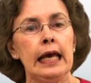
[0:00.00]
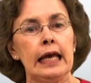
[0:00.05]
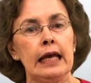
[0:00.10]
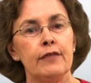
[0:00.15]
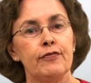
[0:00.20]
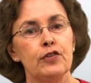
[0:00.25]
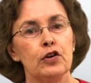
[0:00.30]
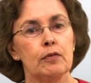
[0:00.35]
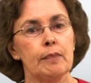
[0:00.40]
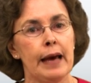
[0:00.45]

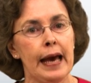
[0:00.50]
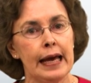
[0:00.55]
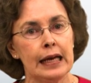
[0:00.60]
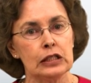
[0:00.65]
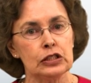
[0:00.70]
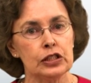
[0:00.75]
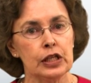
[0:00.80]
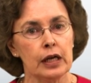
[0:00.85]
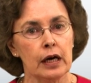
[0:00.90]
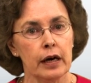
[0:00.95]
If you're
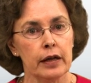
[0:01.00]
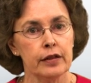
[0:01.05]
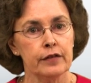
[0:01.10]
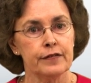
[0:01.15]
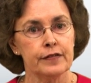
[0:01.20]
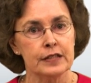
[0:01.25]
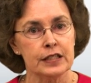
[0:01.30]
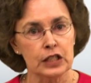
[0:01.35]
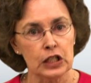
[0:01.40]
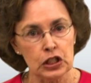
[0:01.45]
managing other
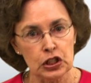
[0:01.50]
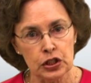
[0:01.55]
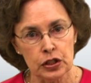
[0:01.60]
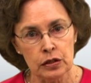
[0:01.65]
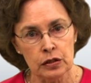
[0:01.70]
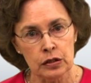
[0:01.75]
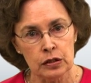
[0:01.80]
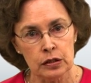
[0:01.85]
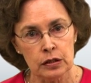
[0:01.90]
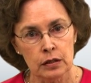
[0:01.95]

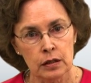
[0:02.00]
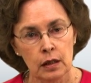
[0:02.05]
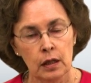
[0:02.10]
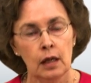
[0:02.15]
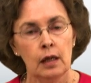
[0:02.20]
physicians,